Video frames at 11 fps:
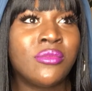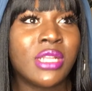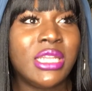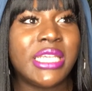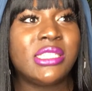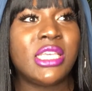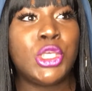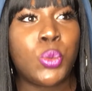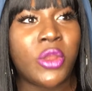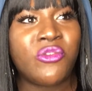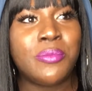let's say you
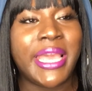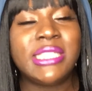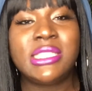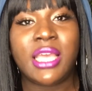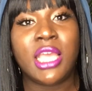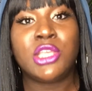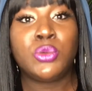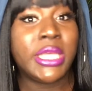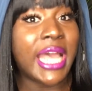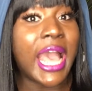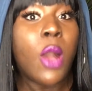work from 8 to 8 you
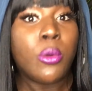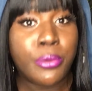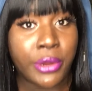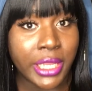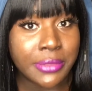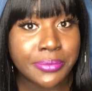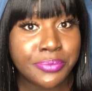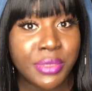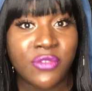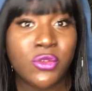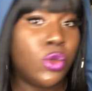get an hour break
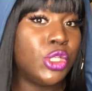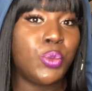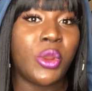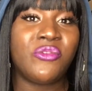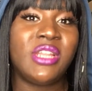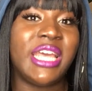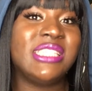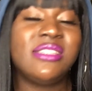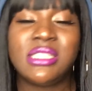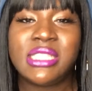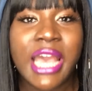but if you only work for like
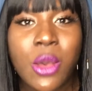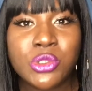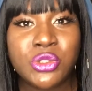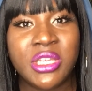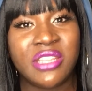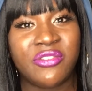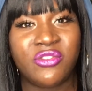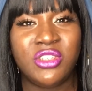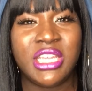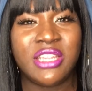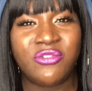six hours you get a you
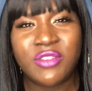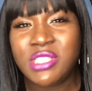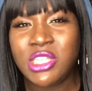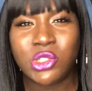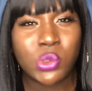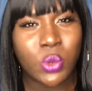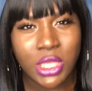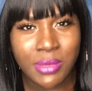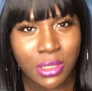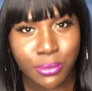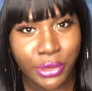get a 15 or 20
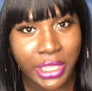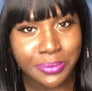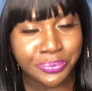minute break